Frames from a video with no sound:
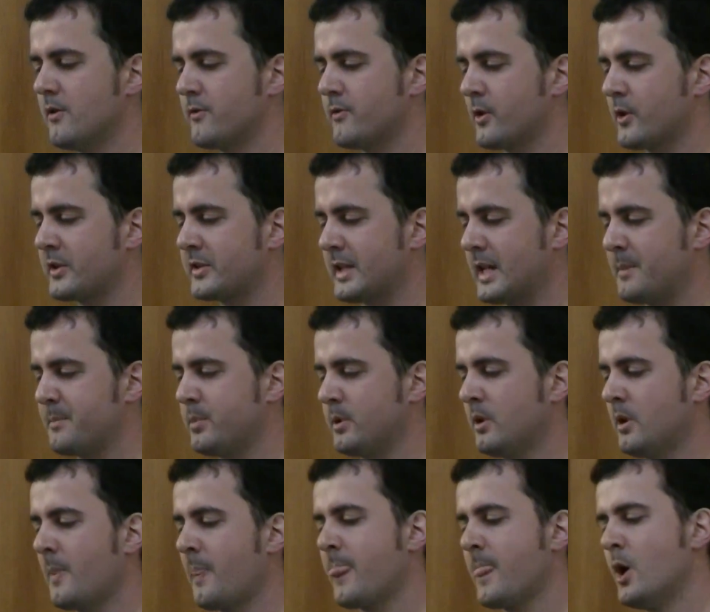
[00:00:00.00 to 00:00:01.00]
for
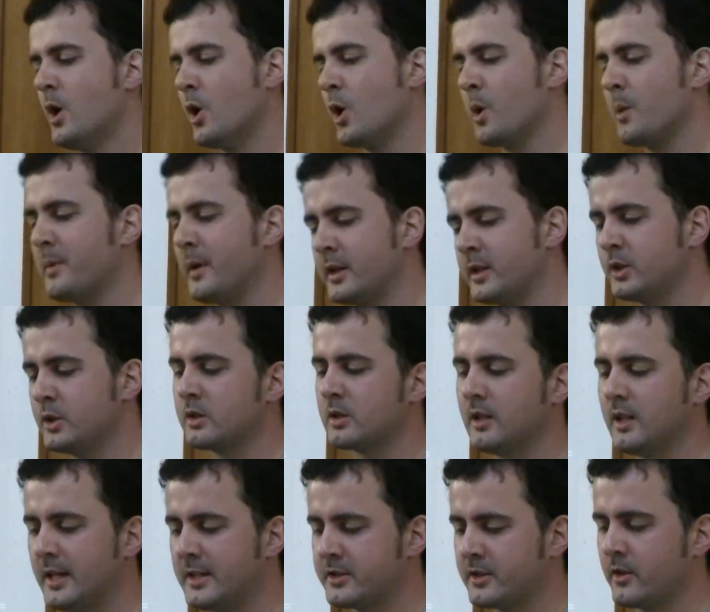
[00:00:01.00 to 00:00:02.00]
example, or by
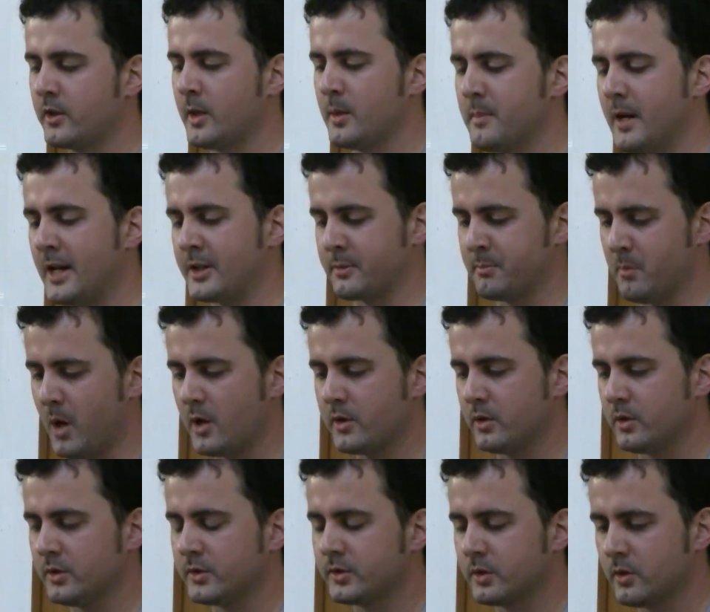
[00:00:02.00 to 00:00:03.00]
utilizing them as
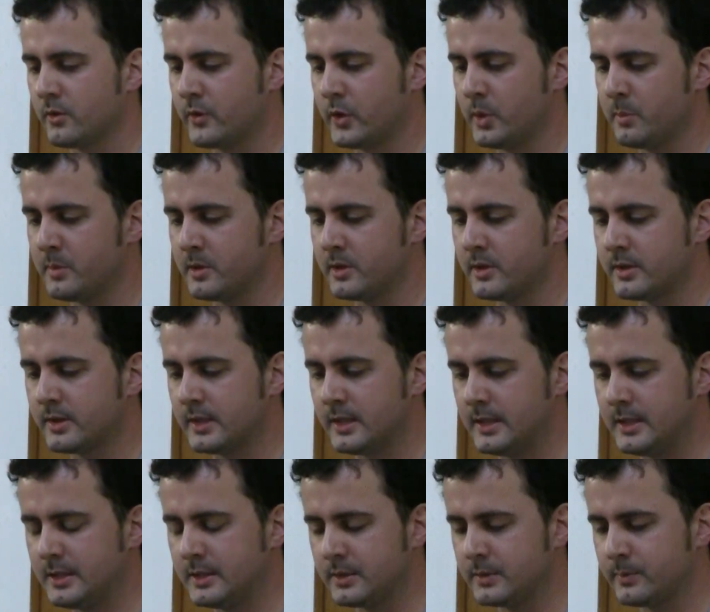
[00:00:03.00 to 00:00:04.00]
models of human
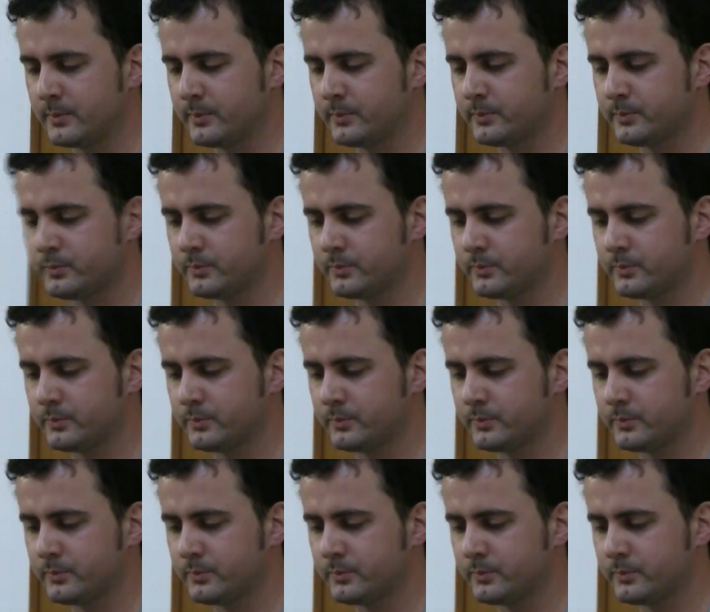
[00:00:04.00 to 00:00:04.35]
disease.